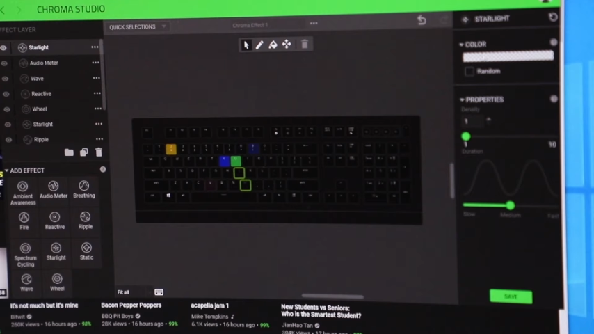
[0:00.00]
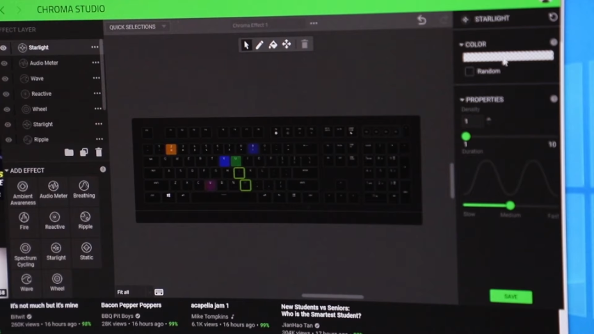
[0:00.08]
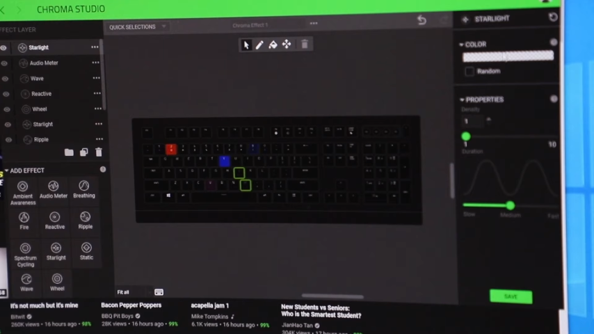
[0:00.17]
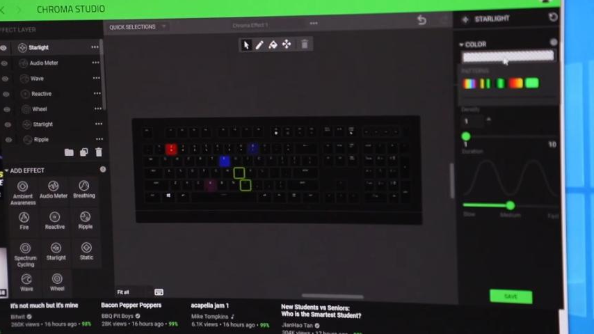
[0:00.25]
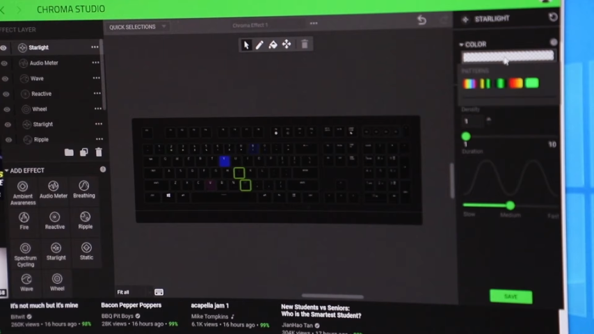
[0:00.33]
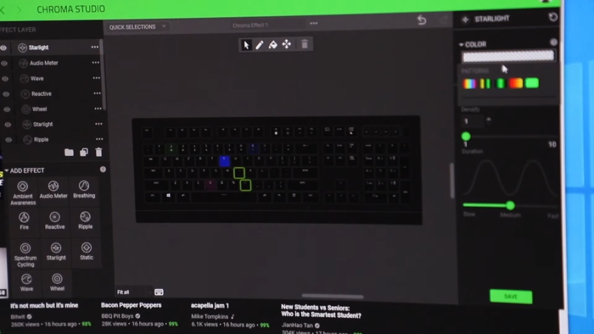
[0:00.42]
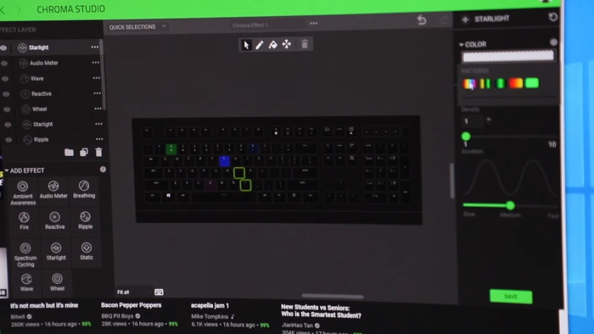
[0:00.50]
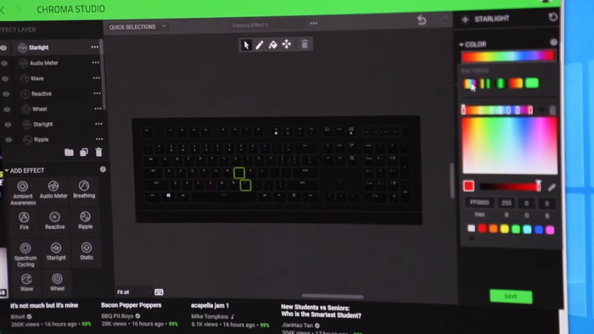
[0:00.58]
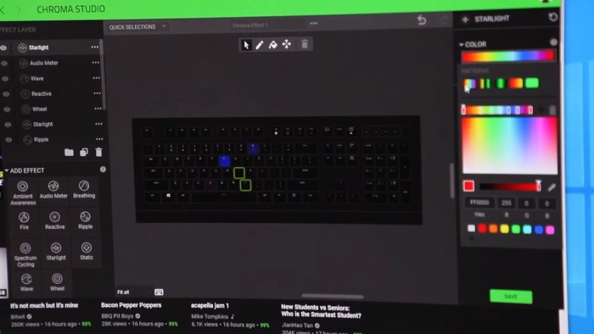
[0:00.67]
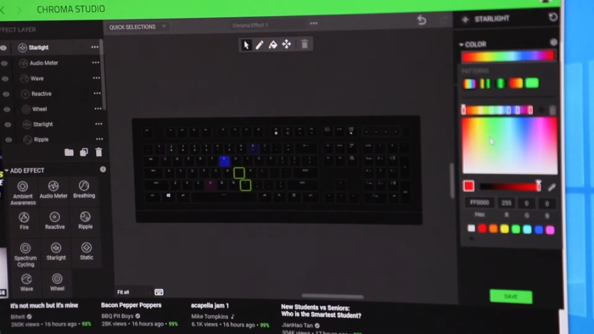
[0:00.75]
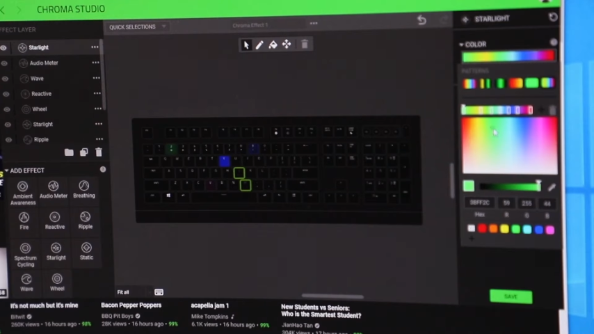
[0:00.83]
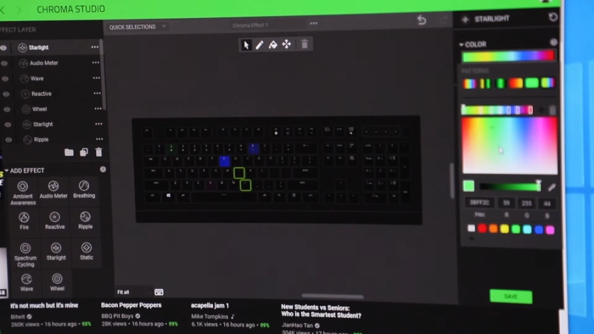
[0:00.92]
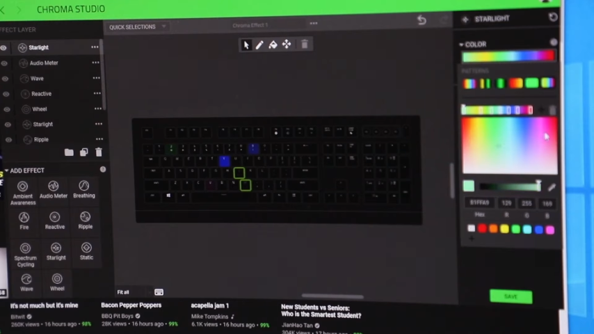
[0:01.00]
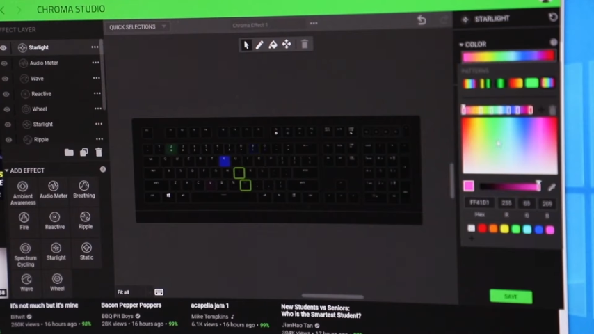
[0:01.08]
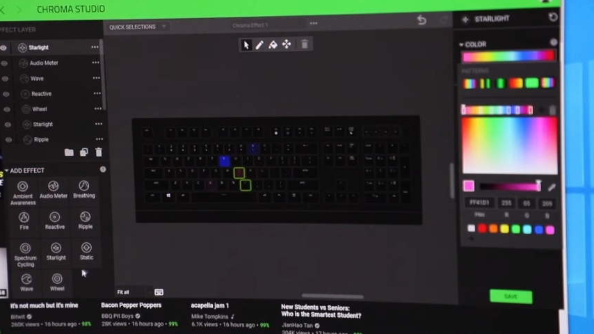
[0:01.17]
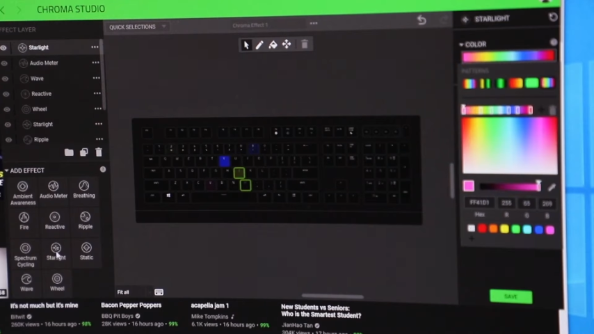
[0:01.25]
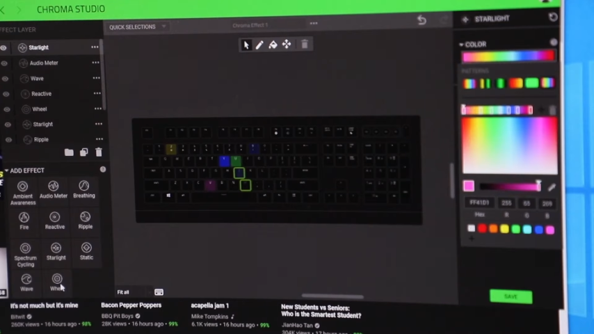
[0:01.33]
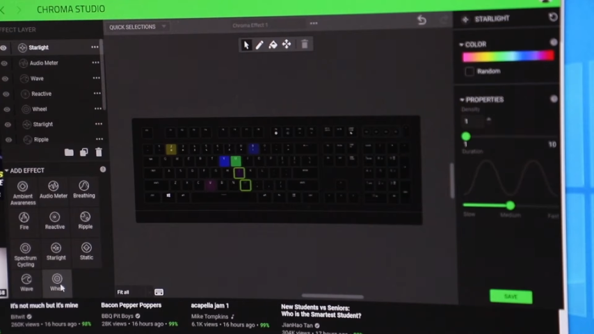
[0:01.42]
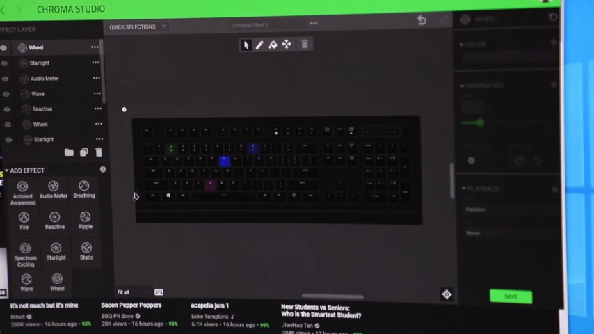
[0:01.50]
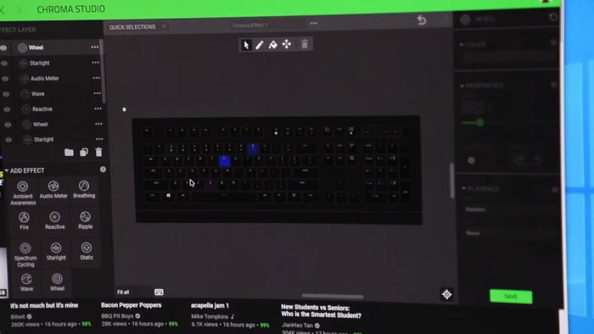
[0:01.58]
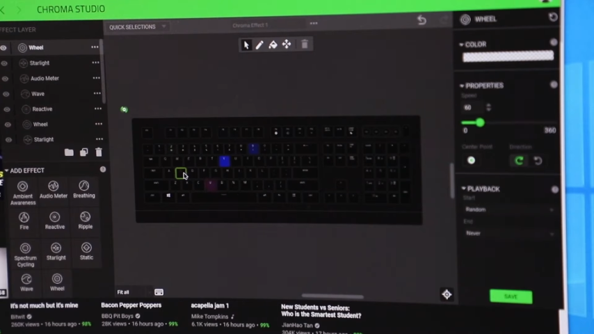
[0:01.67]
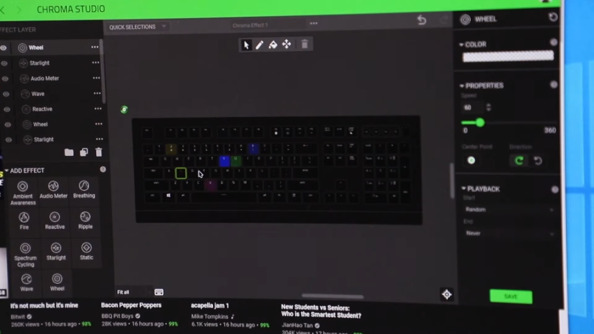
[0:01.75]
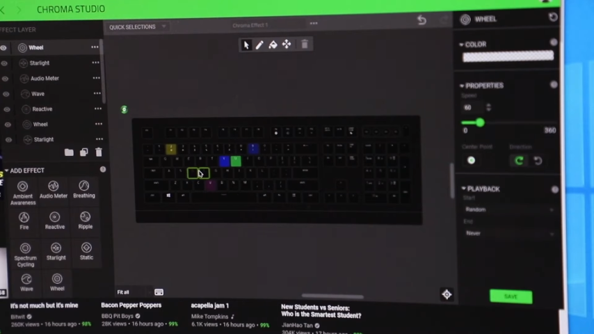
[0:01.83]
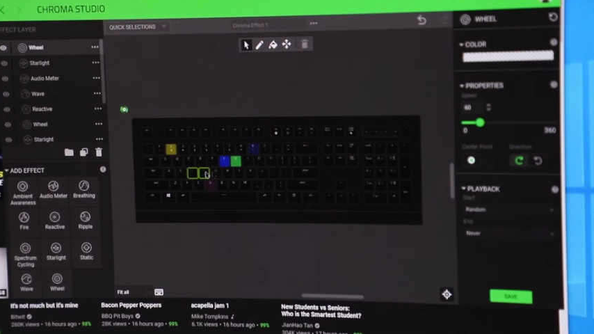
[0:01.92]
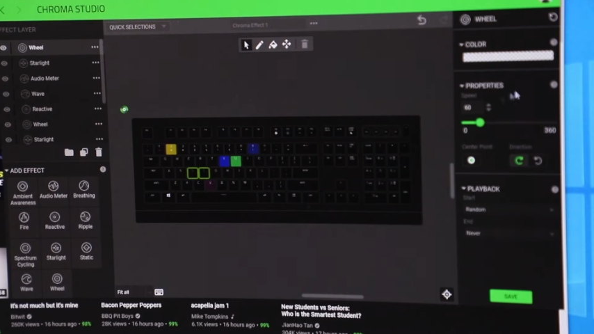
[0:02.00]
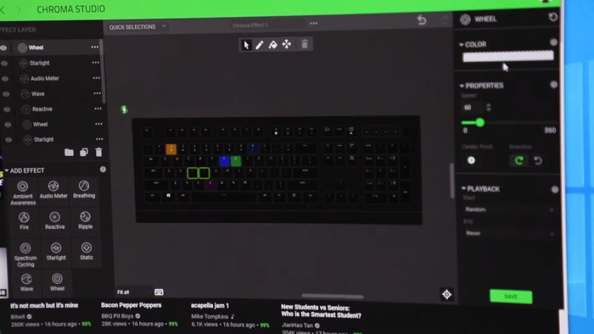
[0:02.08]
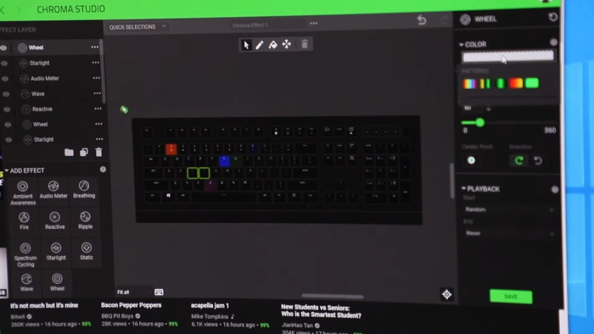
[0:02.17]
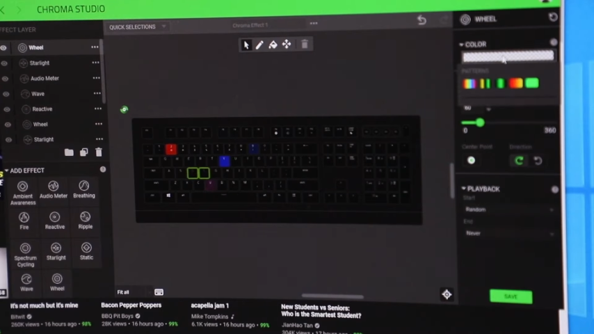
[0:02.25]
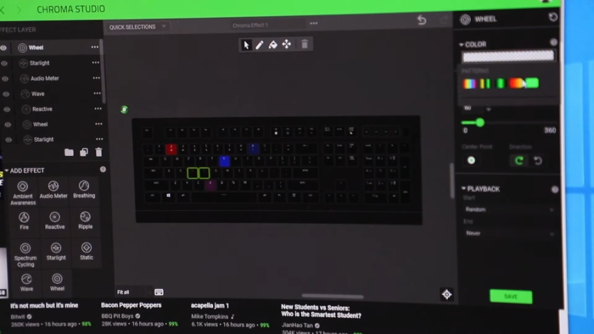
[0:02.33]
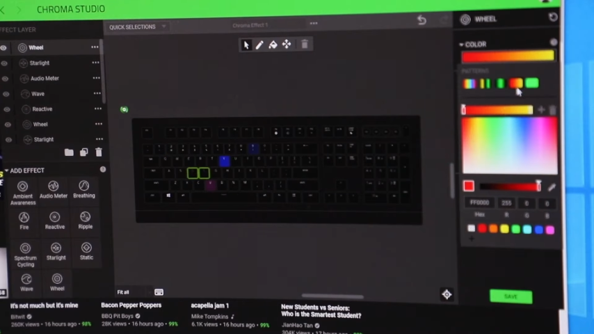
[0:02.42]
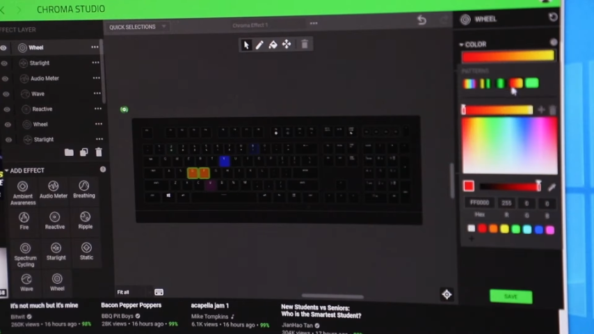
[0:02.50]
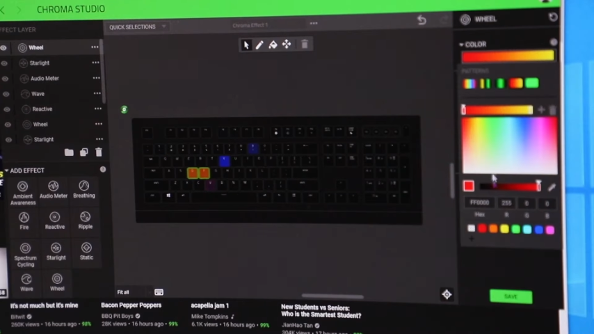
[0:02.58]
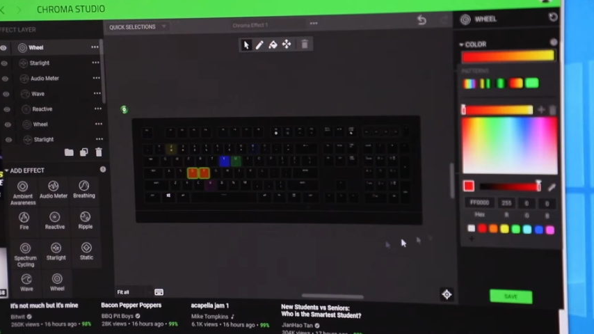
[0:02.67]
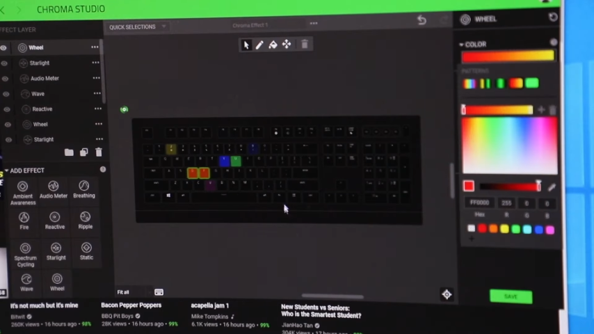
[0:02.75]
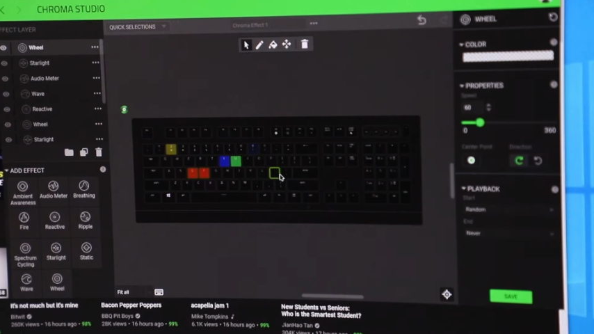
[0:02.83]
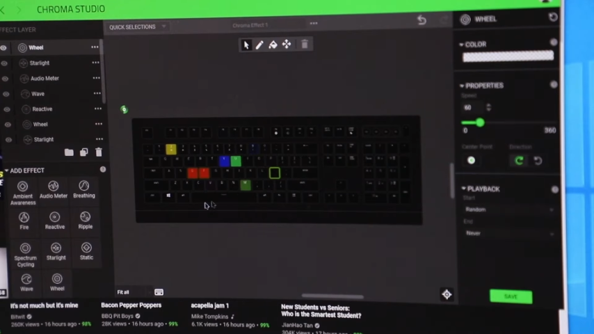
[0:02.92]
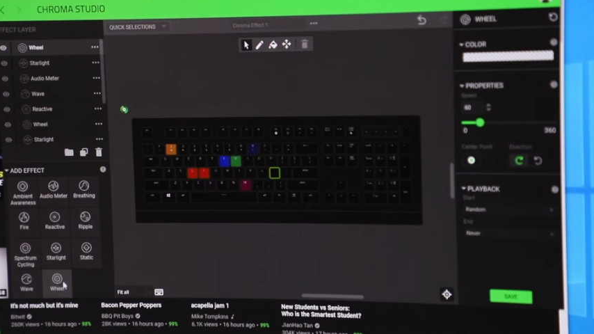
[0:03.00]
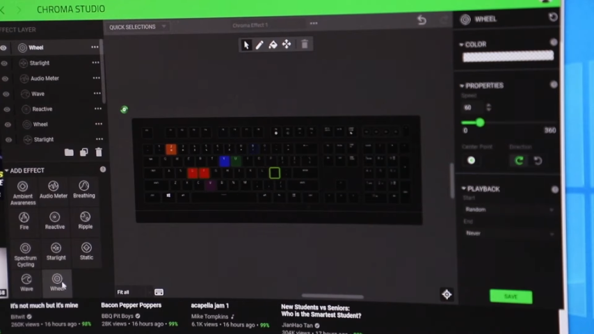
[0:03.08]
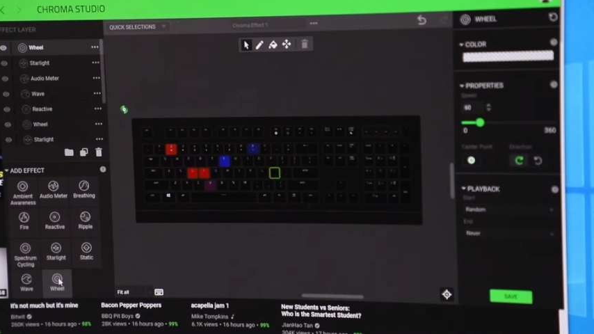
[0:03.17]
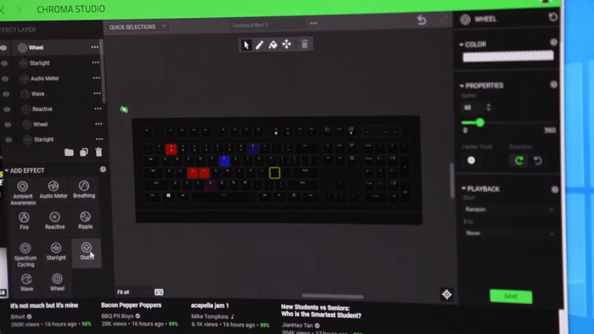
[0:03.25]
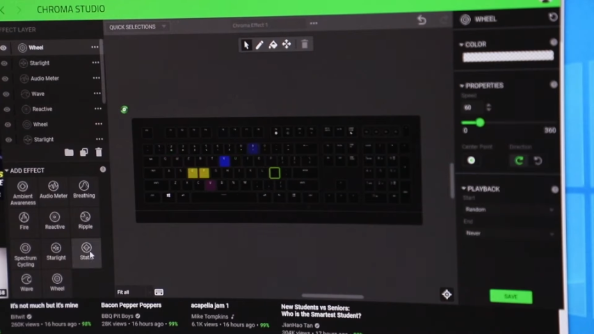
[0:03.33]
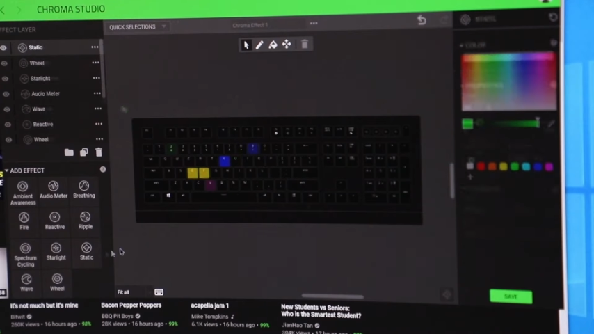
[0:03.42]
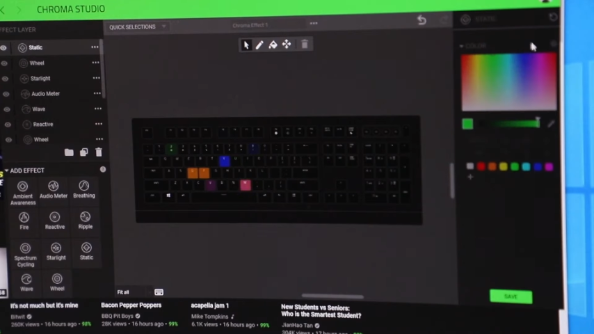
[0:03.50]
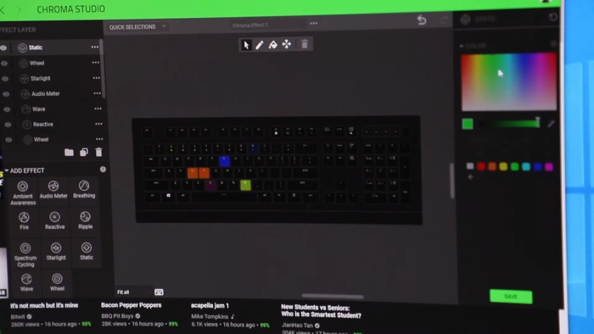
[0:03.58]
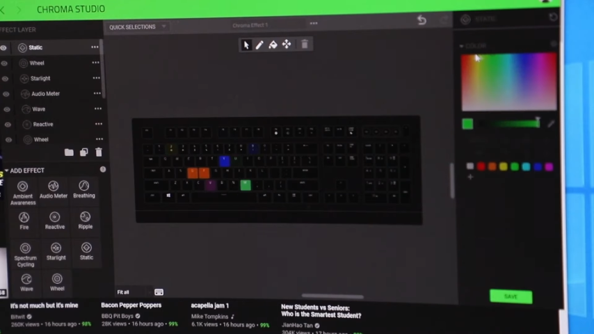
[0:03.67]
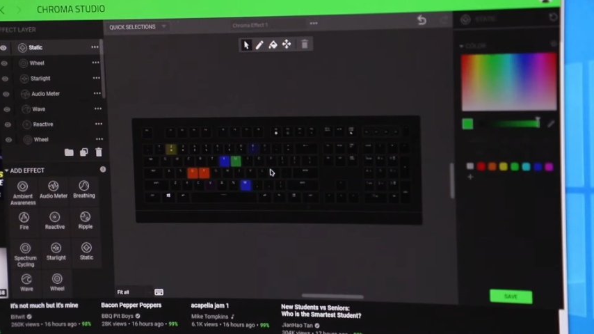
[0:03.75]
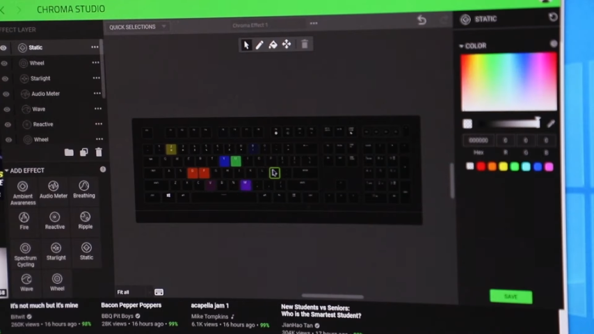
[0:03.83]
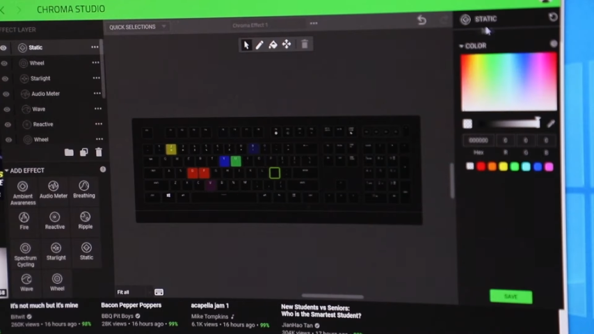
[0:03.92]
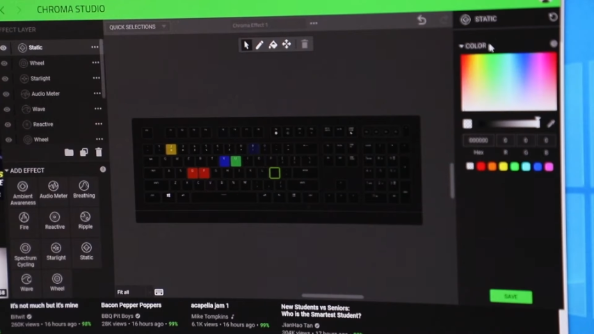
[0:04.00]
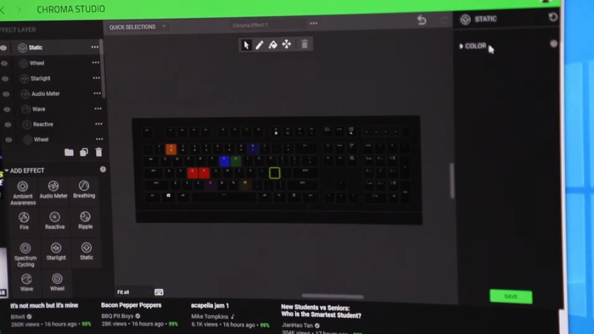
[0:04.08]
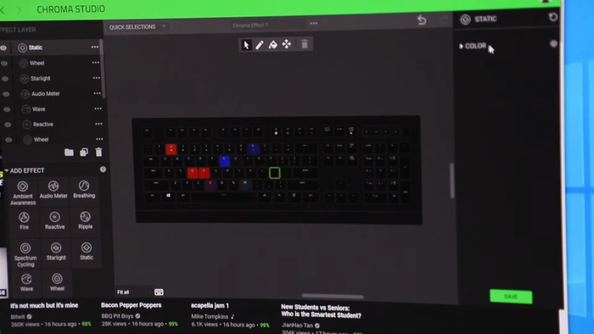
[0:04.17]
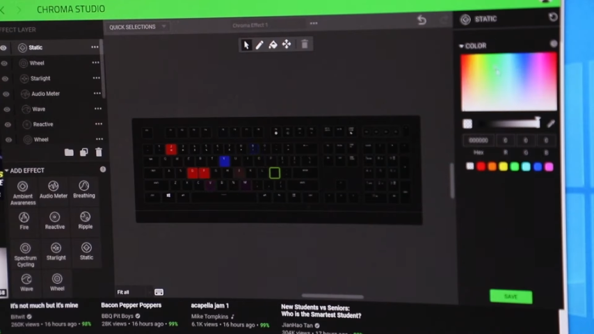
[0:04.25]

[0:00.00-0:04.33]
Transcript: (no speaker visible)